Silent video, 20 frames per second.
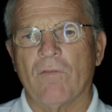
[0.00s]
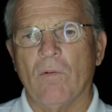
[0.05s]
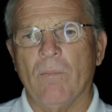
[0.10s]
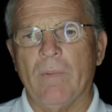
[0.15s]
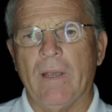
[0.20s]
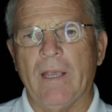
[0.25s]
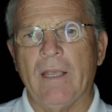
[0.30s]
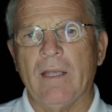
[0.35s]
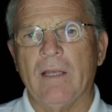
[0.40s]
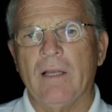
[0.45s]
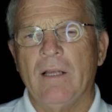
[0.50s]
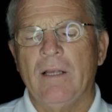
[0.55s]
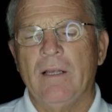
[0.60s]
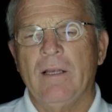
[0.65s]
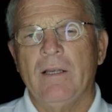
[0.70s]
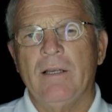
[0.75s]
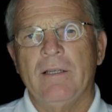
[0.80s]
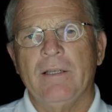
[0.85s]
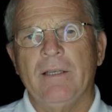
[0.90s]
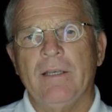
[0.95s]
for me,
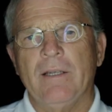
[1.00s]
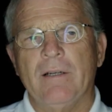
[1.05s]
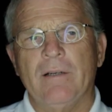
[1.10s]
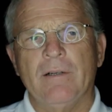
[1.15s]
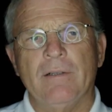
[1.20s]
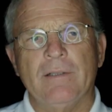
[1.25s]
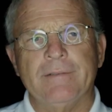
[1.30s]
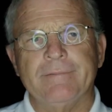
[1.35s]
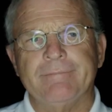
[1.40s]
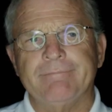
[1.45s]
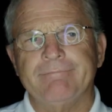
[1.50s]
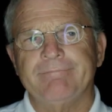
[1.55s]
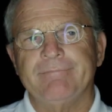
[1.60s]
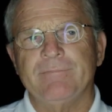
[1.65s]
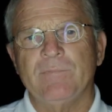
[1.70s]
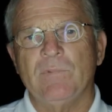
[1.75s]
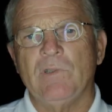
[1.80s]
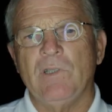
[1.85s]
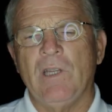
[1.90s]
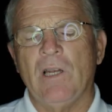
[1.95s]
you know, and,
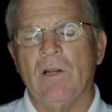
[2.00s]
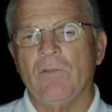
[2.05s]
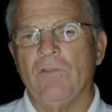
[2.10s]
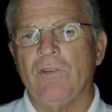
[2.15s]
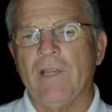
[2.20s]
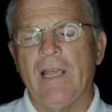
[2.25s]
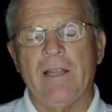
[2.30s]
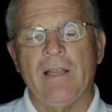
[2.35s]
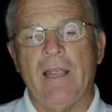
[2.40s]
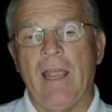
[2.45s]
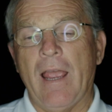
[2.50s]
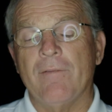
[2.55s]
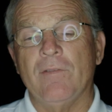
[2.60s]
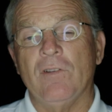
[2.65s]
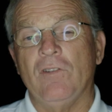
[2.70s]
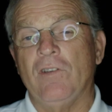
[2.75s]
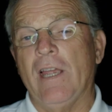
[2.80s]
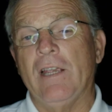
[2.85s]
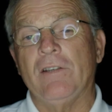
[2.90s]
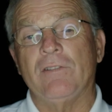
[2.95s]
you know,
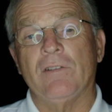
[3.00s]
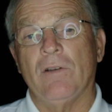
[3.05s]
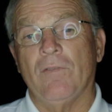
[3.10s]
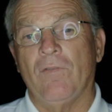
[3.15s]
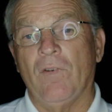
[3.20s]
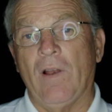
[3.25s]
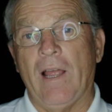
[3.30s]
having Jason and